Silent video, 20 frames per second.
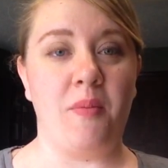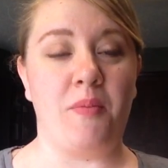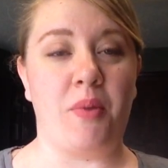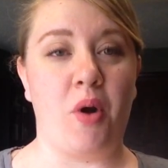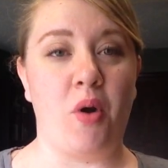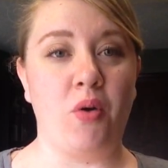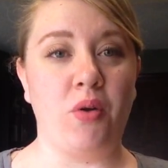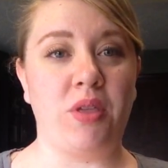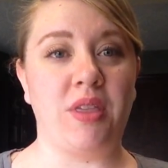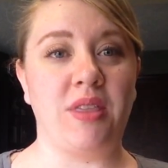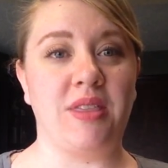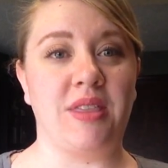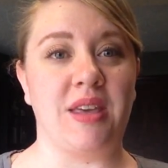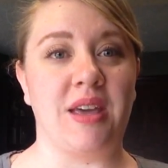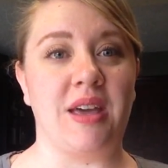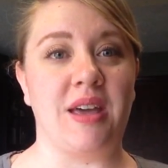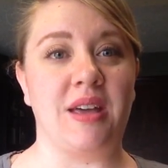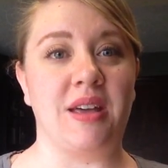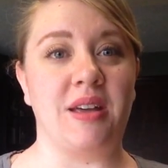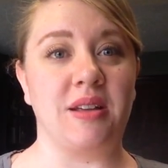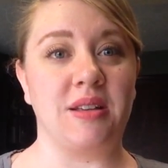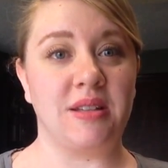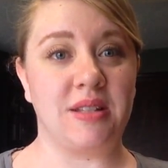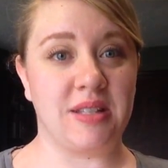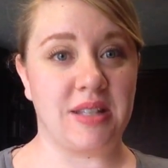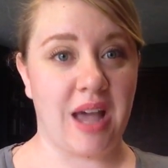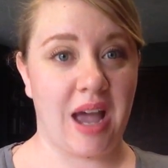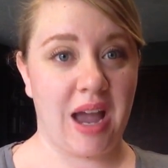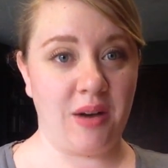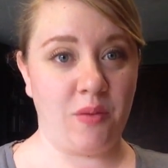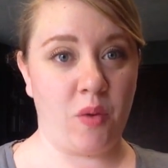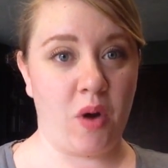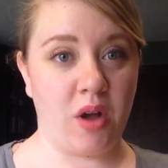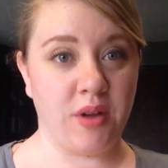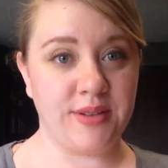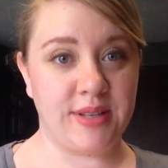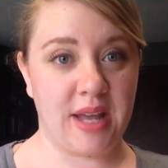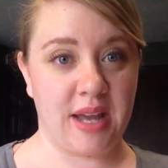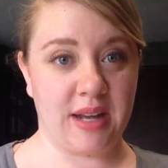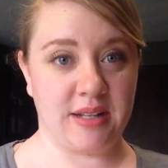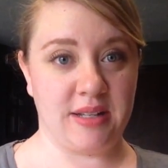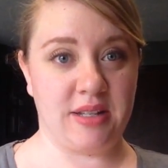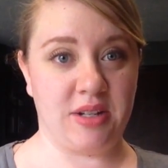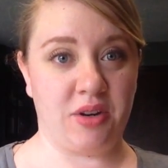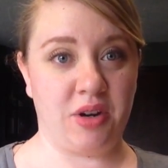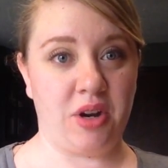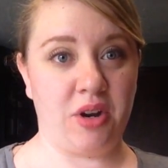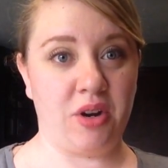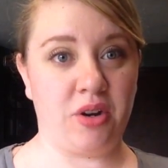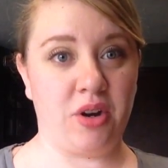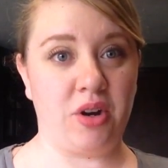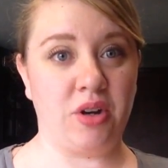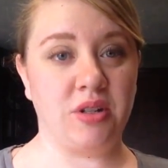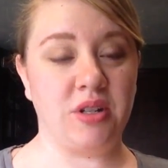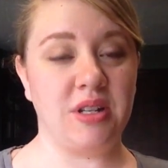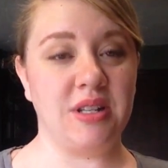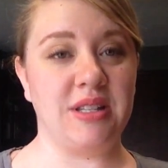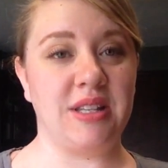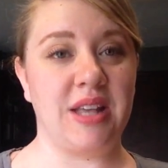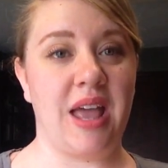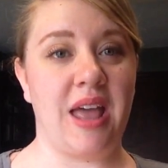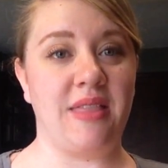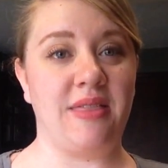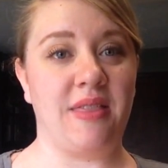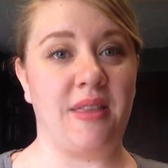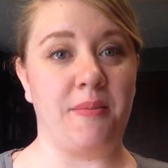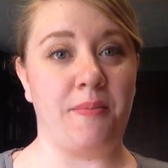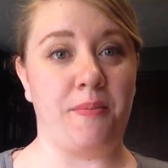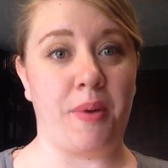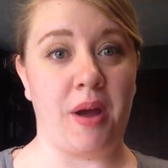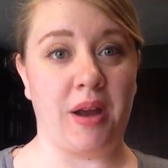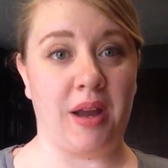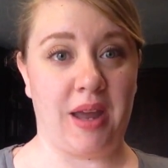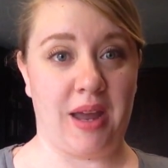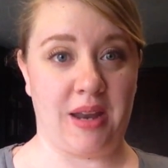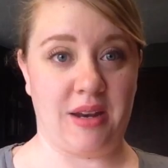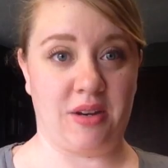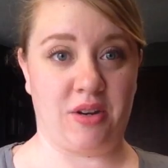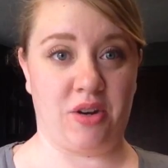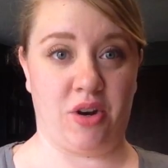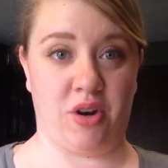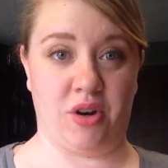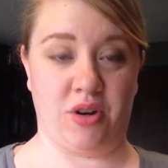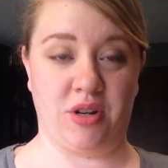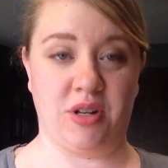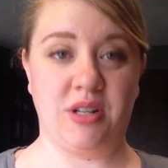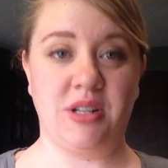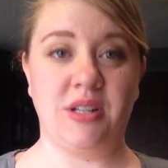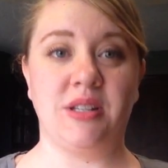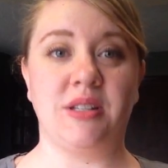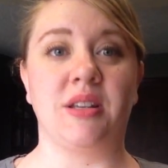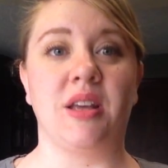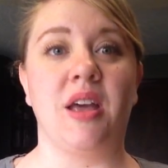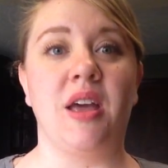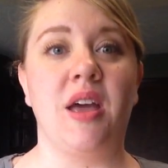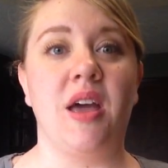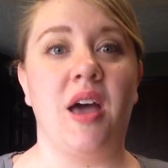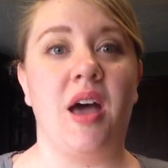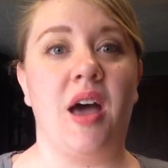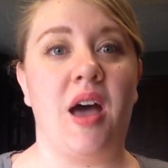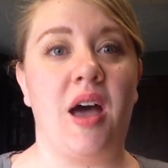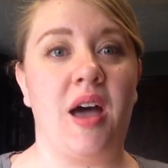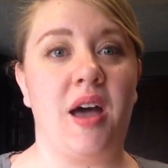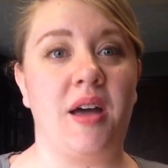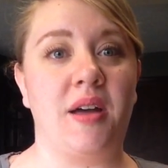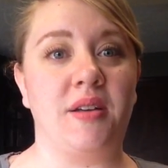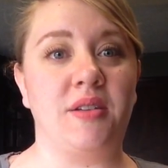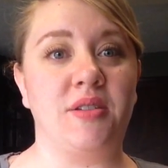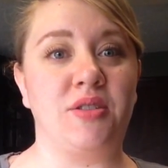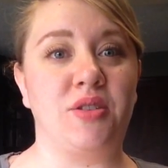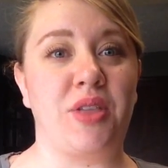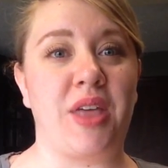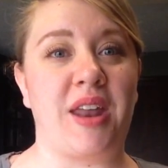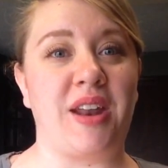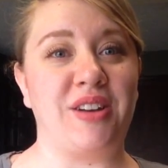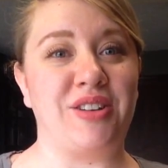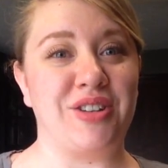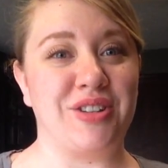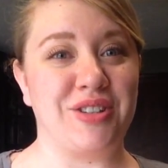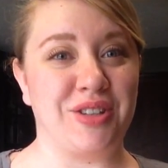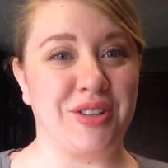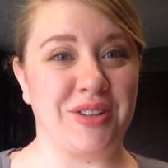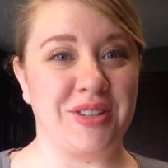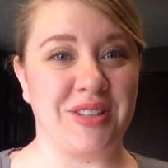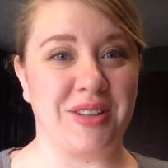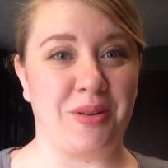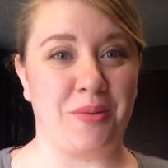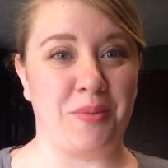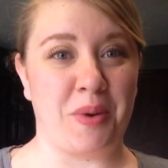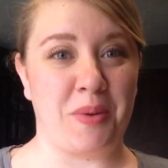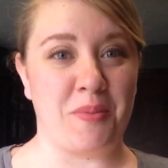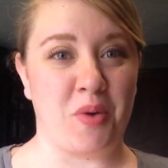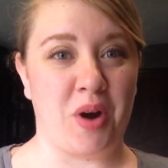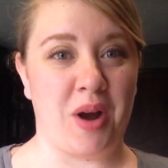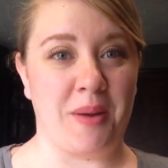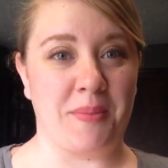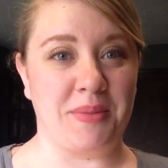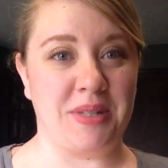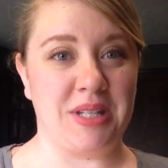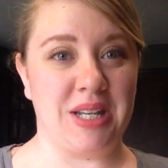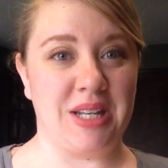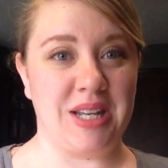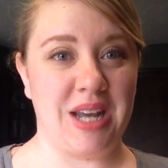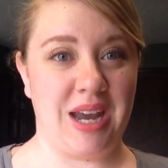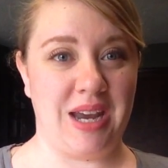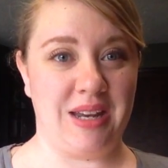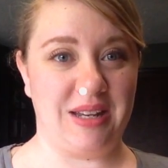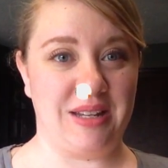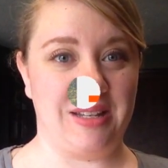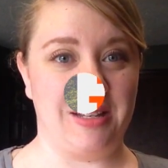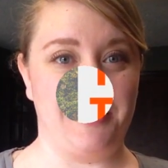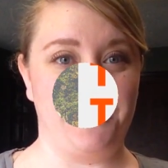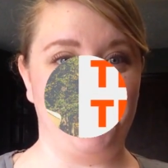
both the side walls, the exterior curtains, and the bunk end curtains, so that it just looks a little bit more up to date.